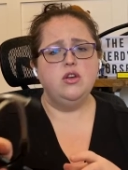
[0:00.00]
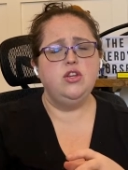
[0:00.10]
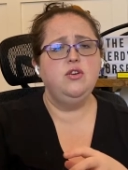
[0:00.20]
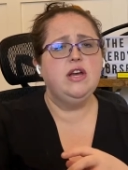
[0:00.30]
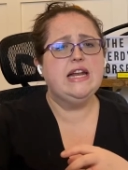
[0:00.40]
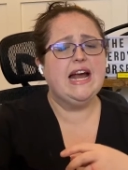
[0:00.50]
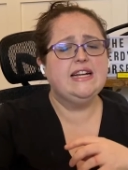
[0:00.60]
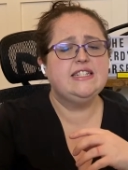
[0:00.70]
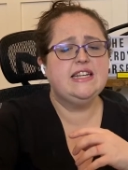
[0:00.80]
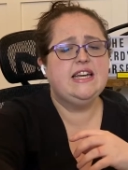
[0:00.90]
You can
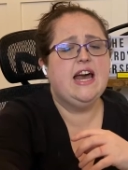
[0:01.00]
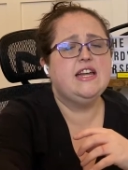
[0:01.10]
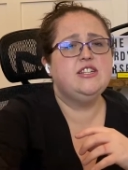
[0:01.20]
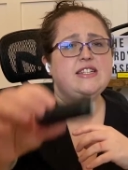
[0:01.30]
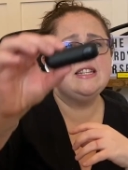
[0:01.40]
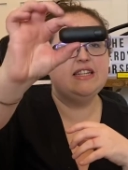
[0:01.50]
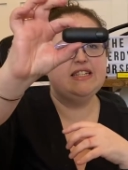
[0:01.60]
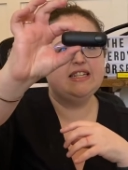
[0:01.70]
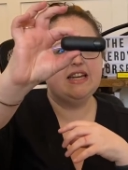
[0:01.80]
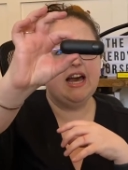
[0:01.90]
actually get just this
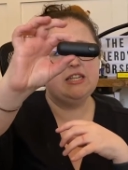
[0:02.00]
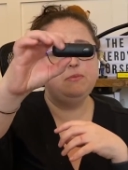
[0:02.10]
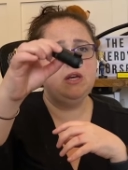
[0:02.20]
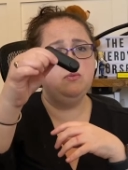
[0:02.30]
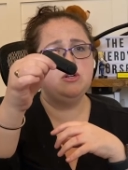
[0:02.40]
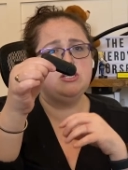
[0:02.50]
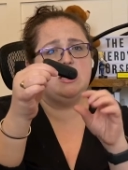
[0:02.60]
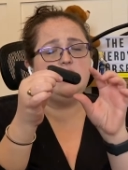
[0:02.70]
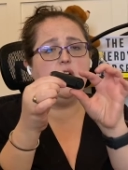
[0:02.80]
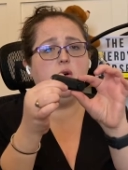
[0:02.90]
attachment, which
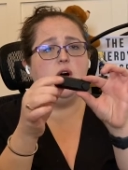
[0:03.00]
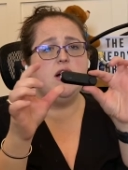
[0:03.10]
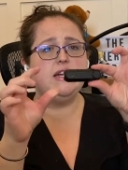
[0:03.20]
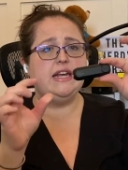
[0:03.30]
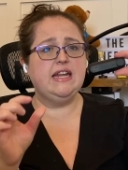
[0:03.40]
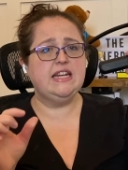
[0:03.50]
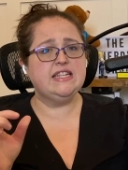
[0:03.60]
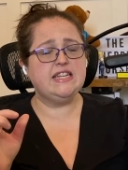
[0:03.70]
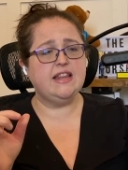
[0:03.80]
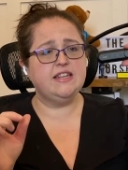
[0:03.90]
can go on any
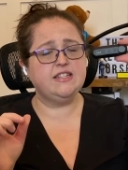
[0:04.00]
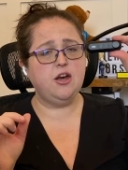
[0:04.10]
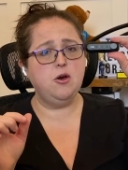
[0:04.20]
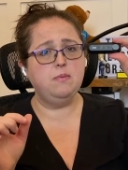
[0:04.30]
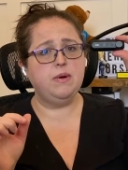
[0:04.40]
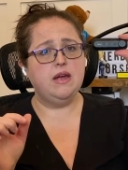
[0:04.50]
stethoscope,